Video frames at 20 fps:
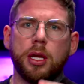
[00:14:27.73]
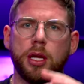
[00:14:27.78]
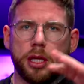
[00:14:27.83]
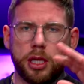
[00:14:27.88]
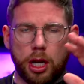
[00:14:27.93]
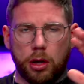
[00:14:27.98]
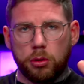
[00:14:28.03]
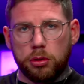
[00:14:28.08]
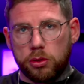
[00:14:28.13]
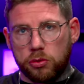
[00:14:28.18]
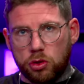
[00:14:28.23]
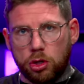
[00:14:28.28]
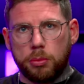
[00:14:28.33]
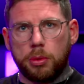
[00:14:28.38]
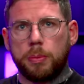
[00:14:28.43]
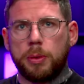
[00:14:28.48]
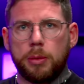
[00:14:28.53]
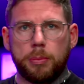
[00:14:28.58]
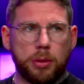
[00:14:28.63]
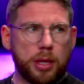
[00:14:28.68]
you know, there's going to
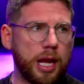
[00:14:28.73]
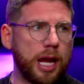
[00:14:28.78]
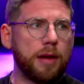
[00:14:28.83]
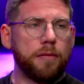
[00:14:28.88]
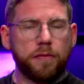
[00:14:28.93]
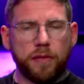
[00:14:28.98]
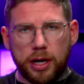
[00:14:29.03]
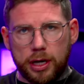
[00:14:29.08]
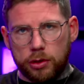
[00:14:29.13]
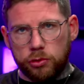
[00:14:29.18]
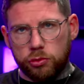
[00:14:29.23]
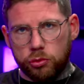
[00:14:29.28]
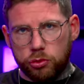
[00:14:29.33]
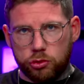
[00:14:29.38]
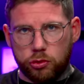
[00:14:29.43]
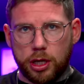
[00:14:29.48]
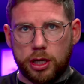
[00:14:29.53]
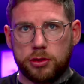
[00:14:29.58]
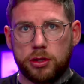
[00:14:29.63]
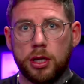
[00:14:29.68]
be people that have financial
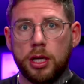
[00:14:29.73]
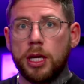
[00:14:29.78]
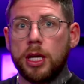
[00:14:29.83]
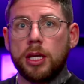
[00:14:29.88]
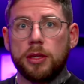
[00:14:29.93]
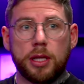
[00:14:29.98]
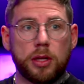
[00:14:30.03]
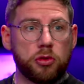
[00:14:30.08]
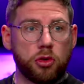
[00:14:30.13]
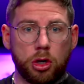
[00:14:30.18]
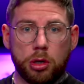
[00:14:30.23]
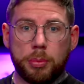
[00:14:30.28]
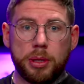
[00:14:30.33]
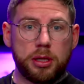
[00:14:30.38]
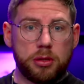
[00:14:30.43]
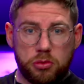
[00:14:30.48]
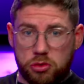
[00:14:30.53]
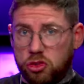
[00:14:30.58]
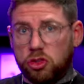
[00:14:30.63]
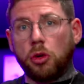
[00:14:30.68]
stress. There's going to be
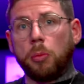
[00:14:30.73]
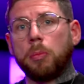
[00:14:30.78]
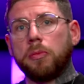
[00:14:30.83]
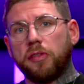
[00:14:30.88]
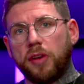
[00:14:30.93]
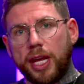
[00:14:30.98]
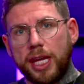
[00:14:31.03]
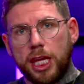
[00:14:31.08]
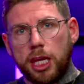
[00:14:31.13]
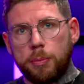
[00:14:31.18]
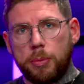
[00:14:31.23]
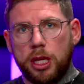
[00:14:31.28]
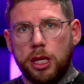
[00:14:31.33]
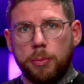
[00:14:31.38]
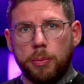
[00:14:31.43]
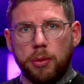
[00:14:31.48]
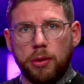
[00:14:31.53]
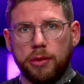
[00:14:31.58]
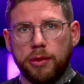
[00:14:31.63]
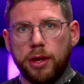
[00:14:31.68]
some flaky
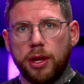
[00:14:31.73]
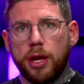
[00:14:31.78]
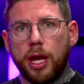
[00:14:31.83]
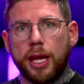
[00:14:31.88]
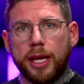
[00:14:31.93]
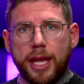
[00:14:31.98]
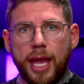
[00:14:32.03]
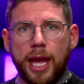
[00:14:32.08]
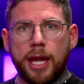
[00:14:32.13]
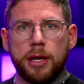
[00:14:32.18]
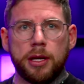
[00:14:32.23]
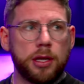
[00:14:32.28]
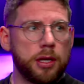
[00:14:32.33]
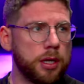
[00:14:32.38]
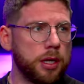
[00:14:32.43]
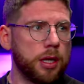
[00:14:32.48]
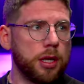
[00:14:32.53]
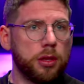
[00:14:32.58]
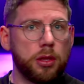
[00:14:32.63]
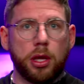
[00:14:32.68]
people that, again,
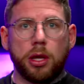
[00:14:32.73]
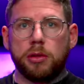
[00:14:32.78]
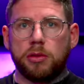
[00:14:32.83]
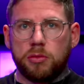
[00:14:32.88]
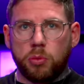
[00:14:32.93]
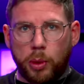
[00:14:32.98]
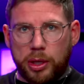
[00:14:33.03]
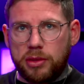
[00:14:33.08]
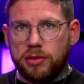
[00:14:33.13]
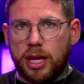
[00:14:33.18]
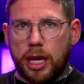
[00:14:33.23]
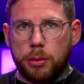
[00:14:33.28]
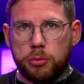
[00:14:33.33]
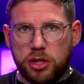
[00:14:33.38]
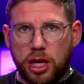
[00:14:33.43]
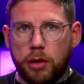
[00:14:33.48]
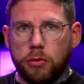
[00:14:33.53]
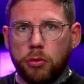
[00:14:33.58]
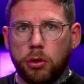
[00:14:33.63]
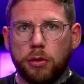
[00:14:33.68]
that when times
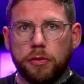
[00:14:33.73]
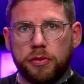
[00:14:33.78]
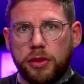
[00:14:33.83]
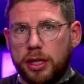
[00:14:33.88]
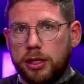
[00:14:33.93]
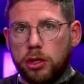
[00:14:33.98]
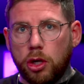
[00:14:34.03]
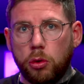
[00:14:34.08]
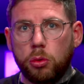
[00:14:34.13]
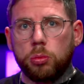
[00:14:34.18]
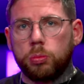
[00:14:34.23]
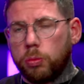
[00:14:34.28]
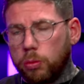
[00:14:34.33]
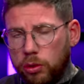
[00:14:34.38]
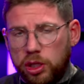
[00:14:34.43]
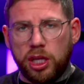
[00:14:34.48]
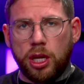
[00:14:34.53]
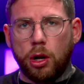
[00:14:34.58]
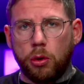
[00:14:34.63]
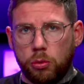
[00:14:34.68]
get rough, they do,
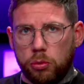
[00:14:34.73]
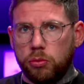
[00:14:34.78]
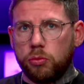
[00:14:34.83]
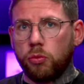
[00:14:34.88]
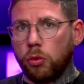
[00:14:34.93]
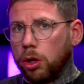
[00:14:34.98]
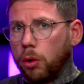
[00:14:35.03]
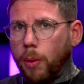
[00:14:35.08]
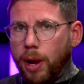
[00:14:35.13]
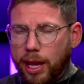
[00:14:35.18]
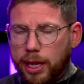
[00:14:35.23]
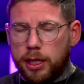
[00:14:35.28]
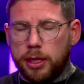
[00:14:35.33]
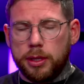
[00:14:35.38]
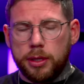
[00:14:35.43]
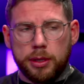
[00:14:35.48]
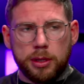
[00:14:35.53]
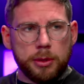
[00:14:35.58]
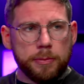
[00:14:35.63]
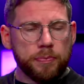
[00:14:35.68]
you know, run away.
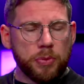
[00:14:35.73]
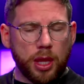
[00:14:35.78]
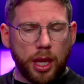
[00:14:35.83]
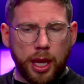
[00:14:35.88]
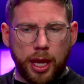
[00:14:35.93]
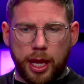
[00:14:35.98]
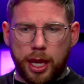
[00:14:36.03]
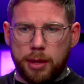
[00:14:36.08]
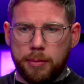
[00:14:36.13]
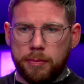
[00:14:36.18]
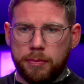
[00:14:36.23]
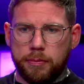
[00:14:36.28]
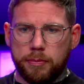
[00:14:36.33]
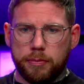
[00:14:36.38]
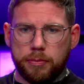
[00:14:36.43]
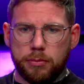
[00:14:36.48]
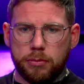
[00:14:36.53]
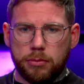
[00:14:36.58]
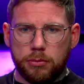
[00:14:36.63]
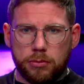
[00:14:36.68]

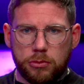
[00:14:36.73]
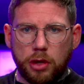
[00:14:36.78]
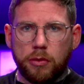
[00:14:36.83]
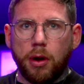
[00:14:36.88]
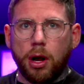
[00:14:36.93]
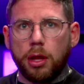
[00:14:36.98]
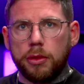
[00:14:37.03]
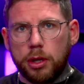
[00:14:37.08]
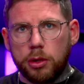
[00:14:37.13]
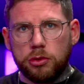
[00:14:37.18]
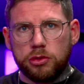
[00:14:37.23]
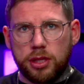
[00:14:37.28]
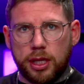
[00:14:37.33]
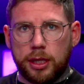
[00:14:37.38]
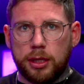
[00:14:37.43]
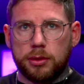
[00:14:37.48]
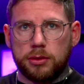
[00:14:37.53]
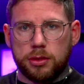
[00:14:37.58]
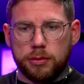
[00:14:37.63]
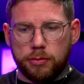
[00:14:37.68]
There are those
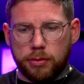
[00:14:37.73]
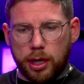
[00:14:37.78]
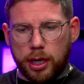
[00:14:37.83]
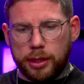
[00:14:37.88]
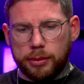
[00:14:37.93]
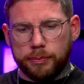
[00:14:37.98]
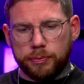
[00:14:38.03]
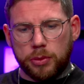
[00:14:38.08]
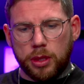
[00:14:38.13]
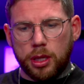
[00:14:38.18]
things, right?